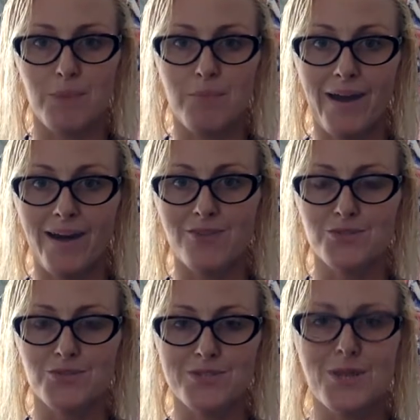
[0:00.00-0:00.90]

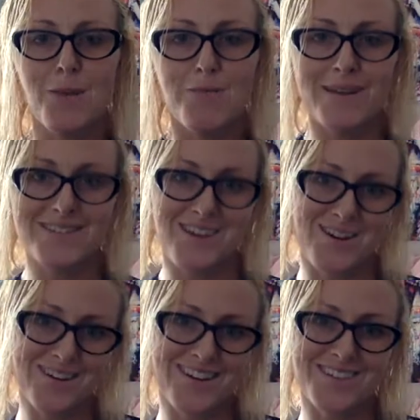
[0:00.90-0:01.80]
pouch, which my
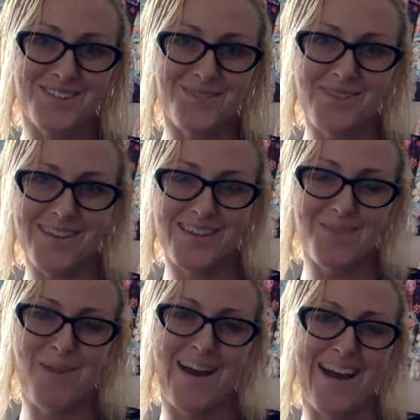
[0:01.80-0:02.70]
daughter calls a
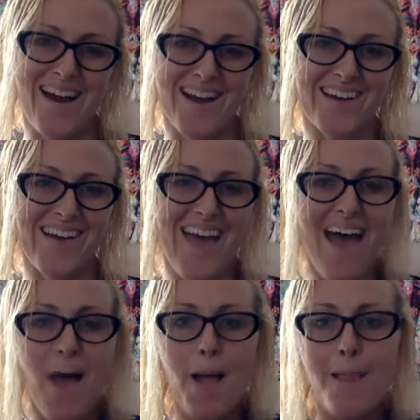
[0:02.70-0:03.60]
fanny pack.
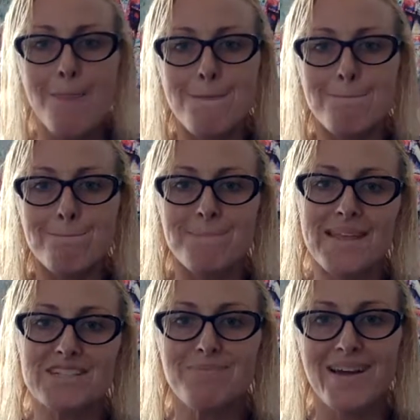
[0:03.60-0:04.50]

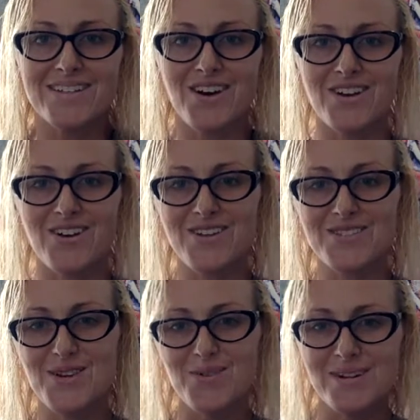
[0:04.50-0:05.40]
And my daughter
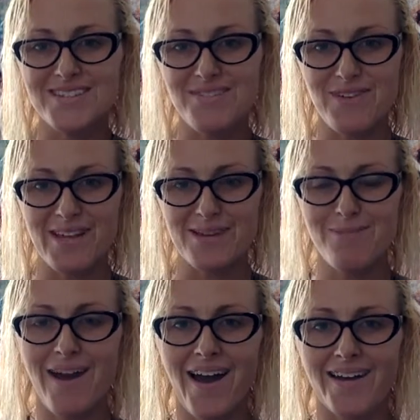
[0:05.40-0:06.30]
also wears a fanny
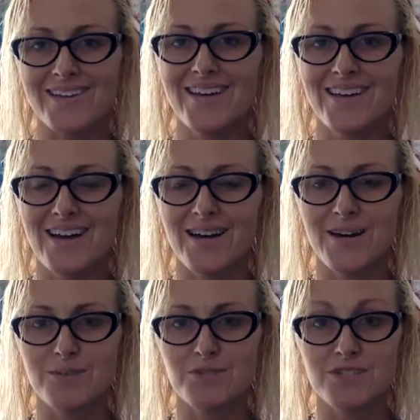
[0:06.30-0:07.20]
pack.
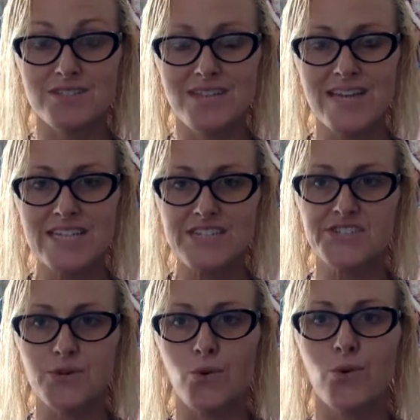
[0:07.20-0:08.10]
She's 10
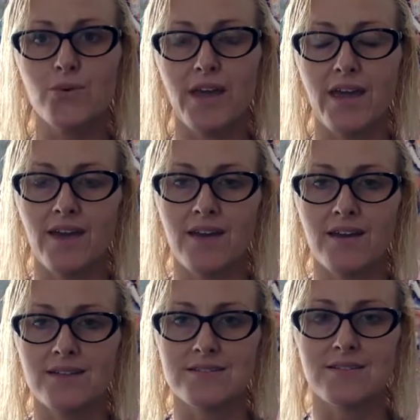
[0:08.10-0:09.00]
years old,
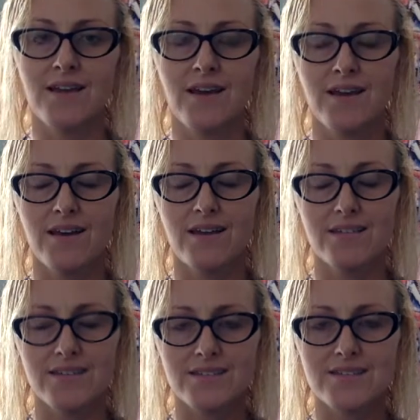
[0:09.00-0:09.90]
and
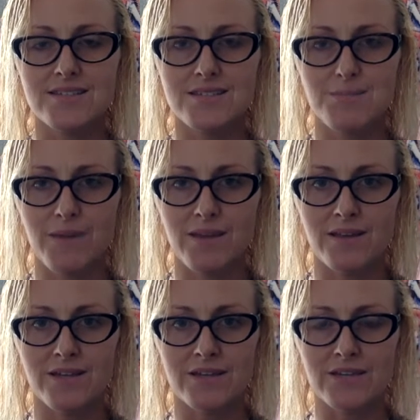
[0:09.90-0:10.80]
this has
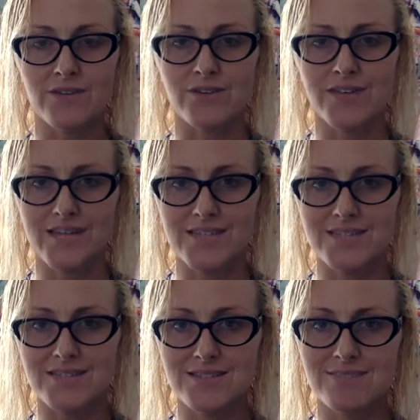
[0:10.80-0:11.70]
been, you know, kids